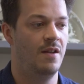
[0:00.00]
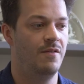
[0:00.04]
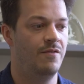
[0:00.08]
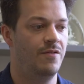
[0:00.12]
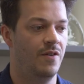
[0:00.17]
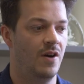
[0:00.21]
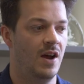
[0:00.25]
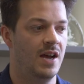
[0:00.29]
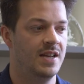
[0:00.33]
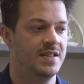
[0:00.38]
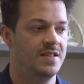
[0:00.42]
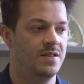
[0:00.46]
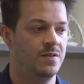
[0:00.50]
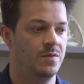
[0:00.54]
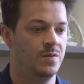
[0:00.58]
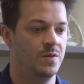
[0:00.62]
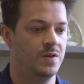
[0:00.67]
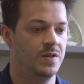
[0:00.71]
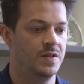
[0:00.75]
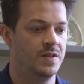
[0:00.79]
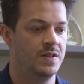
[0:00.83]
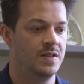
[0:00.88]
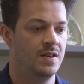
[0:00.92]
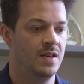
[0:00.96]
And for us, it
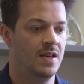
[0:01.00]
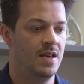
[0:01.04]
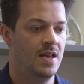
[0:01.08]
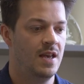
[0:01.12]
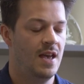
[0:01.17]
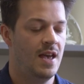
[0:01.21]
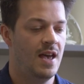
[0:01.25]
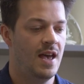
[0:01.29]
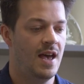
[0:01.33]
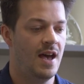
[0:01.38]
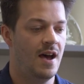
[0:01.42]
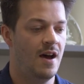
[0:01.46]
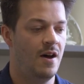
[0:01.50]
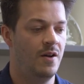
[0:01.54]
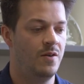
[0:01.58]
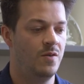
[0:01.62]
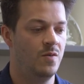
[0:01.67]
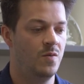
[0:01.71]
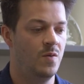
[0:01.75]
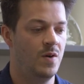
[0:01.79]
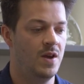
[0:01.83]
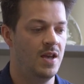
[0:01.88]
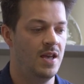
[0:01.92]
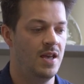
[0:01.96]
was how
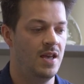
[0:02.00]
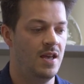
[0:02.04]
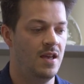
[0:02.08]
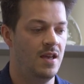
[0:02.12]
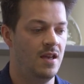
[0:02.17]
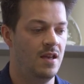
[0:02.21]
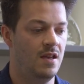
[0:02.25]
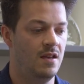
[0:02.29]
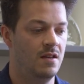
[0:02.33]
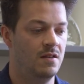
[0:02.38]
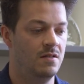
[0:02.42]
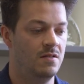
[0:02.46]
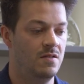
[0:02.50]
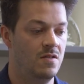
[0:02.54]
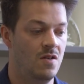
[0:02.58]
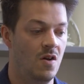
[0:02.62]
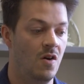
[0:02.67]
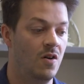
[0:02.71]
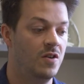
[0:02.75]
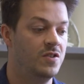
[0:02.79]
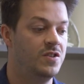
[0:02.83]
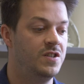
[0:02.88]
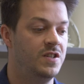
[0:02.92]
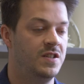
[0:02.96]
do we
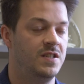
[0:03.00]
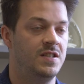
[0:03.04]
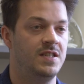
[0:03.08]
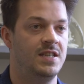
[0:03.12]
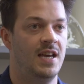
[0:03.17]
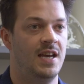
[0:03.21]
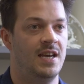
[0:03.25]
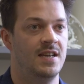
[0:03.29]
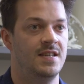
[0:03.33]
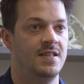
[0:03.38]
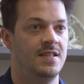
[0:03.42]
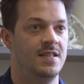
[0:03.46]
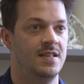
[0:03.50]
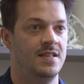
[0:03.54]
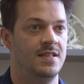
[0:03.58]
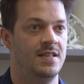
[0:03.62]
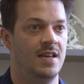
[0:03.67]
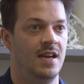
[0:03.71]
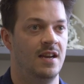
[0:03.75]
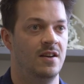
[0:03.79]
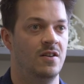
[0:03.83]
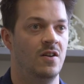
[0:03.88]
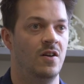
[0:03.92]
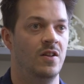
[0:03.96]
not just test the
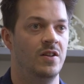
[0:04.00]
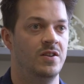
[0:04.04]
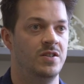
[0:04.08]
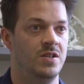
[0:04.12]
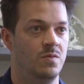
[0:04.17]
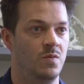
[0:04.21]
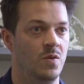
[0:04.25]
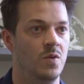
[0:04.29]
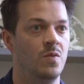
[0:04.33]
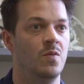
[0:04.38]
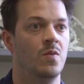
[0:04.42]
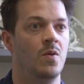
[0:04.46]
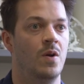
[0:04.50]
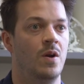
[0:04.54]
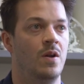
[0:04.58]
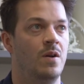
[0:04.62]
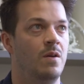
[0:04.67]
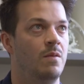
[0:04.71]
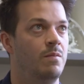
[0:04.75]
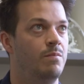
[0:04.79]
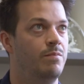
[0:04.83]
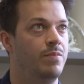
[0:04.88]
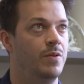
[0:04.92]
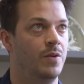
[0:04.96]
technology, we
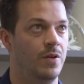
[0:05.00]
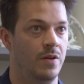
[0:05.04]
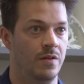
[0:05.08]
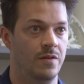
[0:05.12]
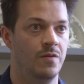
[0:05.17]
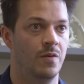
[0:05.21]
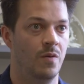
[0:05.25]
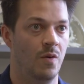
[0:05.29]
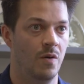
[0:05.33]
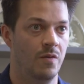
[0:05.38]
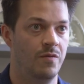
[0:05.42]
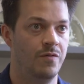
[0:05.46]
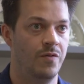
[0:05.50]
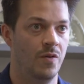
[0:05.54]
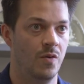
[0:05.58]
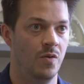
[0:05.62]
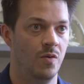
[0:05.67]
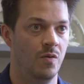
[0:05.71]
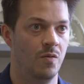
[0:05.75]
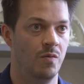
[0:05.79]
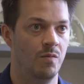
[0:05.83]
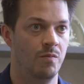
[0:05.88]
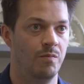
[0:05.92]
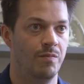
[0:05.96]
wanted to put it through a
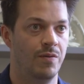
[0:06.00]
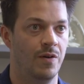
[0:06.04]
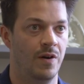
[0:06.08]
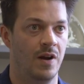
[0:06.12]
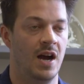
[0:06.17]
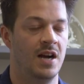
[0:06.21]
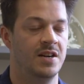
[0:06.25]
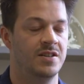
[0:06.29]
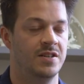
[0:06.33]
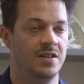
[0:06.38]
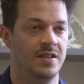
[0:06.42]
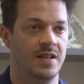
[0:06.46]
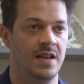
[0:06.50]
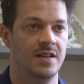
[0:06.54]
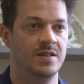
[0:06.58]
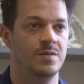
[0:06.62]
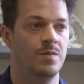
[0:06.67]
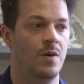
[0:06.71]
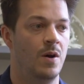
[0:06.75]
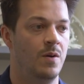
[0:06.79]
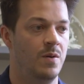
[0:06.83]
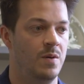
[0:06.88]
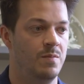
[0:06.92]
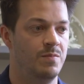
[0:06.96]
full production.
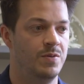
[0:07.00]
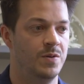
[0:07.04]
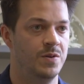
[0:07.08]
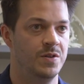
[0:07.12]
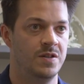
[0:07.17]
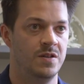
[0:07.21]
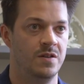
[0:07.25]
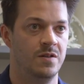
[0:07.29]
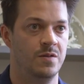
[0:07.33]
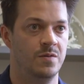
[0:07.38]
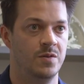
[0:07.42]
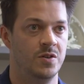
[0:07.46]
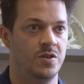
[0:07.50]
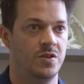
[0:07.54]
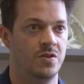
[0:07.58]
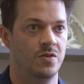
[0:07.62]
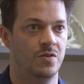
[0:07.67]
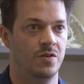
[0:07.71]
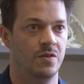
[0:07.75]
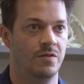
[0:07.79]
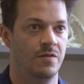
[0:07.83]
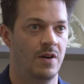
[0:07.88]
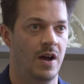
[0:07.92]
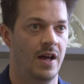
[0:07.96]
That's why we pushed to do a
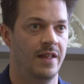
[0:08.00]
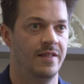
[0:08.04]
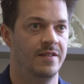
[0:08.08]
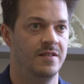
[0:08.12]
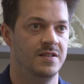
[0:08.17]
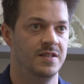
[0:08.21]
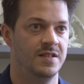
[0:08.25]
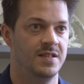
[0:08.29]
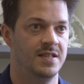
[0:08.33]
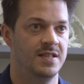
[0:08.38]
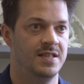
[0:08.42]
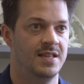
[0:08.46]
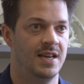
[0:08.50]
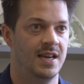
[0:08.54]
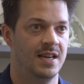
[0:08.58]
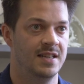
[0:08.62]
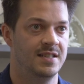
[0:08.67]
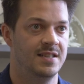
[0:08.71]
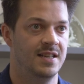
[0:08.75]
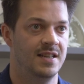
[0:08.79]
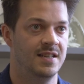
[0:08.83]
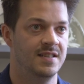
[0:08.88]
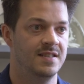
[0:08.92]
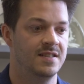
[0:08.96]
short rather than just a
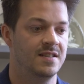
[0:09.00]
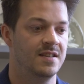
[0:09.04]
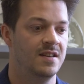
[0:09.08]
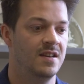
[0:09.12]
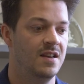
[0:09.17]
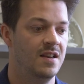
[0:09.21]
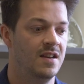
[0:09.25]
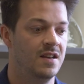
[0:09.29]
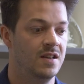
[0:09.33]
tech test.